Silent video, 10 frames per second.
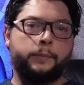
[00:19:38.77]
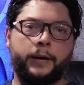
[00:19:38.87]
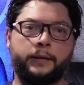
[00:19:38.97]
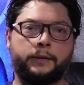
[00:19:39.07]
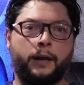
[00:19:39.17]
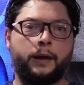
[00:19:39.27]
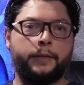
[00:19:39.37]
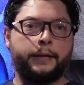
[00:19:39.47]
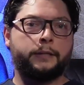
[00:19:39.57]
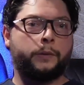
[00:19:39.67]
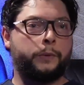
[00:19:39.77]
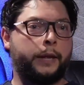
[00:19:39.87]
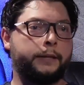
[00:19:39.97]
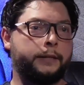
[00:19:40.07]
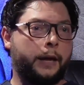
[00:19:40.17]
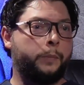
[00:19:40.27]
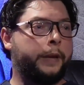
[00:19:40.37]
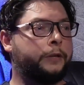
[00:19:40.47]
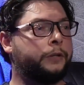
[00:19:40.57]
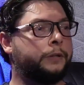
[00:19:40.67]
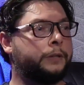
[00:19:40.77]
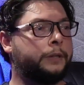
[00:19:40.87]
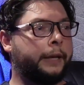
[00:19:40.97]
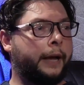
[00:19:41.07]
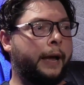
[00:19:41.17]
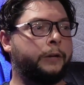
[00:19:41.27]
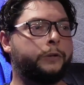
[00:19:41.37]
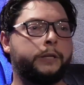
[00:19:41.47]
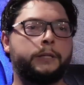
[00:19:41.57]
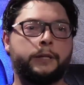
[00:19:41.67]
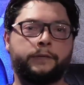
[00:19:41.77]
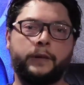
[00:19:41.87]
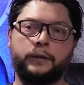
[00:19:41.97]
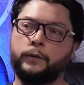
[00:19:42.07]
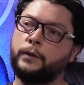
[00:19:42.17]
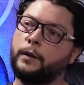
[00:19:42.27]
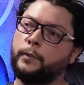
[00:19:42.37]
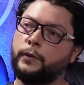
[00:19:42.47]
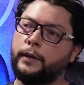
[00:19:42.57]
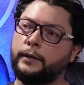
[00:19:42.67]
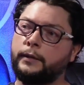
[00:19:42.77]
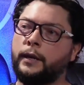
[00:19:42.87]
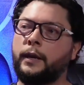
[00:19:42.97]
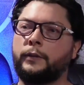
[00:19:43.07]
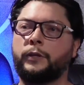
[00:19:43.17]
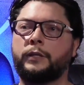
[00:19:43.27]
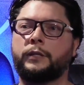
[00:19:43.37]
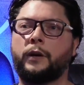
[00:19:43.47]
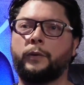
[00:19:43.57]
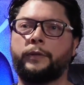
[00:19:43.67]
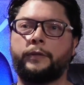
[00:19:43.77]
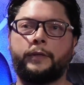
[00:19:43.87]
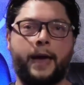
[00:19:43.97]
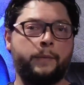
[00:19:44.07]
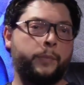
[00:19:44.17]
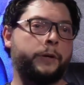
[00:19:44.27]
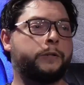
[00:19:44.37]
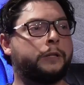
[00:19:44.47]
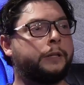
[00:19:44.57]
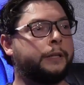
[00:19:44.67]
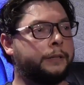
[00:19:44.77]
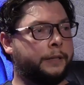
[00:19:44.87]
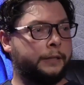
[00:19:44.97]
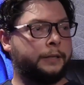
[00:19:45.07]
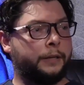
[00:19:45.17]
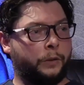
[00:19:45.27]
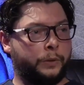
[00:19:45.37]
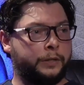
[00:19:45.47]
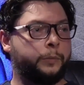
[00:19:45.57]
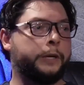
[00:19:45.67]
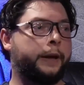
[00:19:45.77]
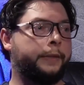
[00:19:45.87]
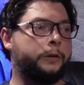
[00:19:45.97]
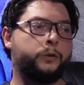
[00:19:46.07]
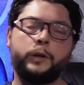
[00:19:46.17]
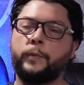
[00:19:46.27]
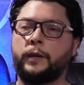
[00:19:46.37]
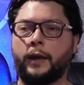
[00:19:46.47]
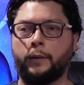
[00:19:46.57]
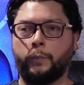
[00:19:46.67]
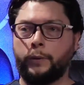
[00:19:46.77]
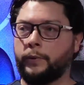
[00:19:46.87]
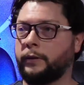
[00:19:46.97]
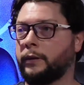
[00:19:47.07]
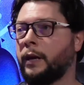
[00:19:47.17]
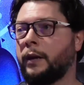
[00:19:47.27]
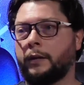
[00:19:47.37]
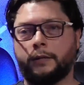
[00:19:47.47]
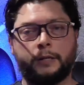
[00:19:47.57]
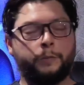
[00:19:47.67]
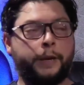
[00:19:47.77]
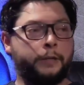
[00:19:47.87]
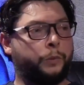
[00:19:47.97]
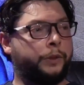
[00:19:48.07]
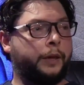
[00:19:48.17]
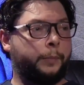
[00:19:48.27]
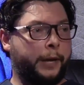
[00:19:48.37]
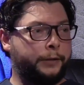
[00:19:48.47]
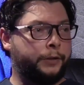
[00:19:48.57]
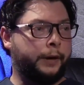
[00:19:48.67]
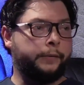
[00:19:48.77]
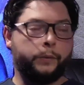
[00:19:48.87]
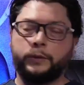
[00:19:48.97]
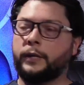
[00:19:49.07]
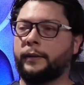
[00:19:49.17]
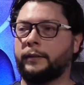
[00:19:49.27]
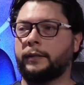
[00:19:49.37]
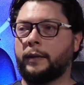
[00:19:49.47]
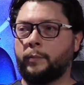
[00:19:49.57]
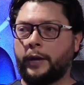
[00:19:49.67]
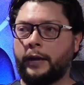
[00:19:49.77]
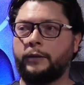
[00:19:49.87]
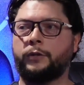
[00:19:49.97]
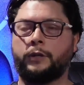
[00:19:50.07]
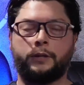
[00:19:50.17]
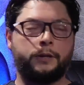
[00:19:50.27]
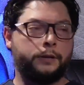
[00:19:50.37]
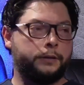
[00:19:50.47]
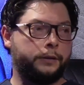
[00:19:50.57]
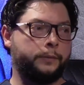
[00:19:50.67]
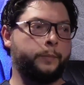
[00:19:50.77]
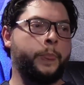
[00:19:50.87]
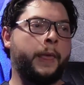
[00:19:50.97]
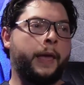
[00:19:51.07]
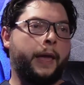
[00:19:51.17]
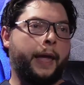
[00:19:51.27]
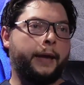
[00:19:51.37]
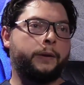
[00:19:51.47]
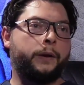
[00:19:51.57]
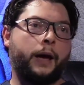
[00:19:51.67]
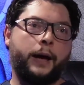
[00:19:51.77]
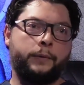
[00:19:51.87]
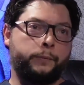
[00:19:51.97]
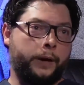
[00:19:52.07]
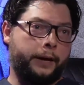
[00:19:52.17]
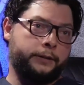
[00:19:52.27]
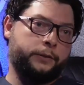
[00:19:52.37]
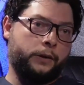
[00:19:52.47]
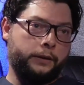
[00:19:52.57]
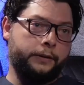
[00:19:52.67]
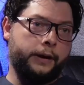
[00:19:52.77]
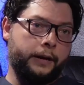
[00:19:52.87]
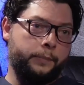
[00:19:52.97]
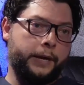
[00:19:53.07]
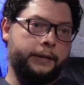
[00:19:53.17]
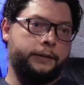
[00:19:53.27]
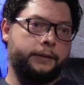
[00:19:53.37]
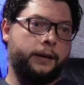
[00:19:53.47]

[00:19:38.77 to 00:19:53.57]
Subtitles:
recommend that someone has an outpatient psychiatrist if they do come to us, just so that person can continue to spearhead the treatment, and we will touch base with them, make sure everyone's on the same page. So, and I strongly recommend